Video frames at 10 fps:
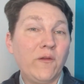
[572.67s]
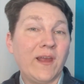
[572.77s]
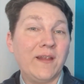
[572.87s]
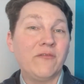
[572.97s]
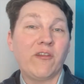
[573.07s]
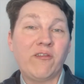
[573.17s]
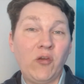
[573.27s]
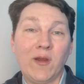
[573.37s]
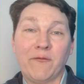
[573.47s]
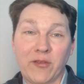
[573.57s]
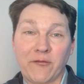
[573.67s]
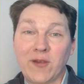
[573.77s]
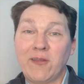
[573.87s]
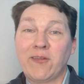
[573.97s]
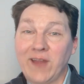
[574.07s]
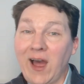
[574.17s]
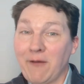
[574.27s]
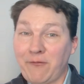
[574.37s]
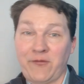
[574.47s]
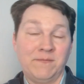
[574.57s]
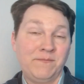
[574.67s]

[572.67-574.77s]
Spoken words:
and just do it for the free stuff.